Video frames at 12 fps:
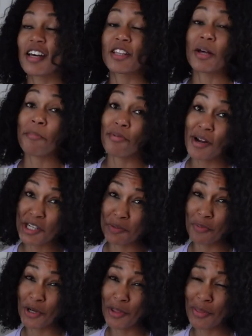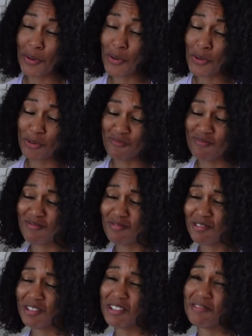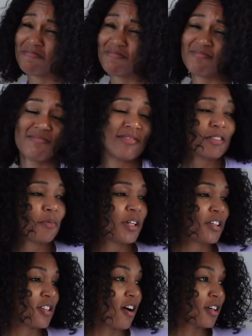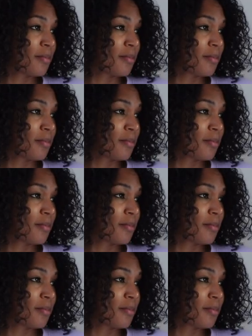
Now that price point though, we need to talk